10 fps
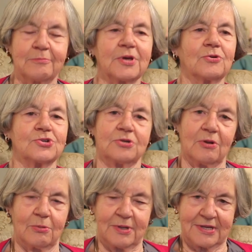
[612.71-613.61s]
Because you
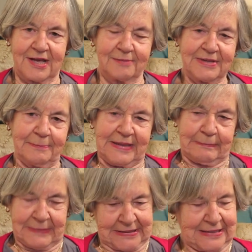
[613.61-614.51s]
all came to
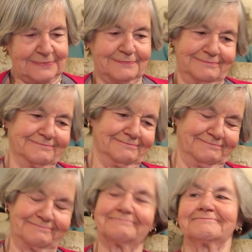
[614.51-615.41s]
make money.
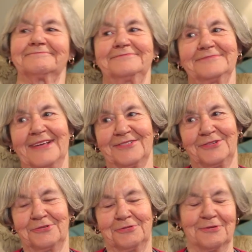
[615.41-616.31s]
Yeah. That's
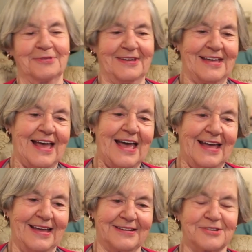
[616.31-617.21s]
the truth.
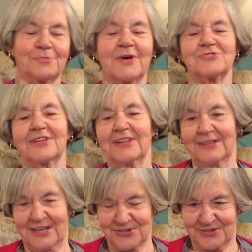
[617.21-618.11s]
And especially the
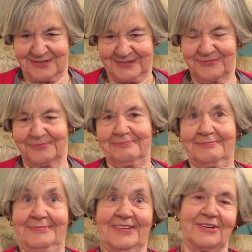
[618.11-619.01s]
last,
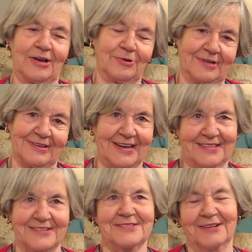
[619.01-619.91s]
they're not going to
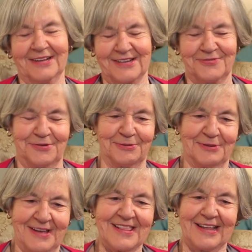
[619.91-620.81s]
like this, the last few
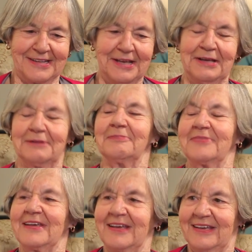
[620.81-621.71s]
that came,
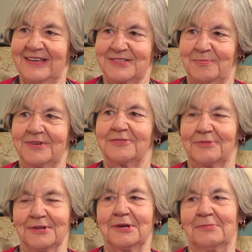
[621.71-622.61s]
it's been
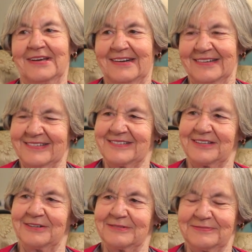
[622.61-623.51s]
really bad,
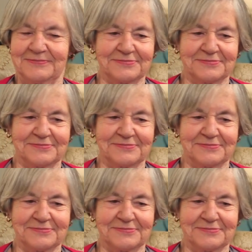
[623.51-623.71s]
so.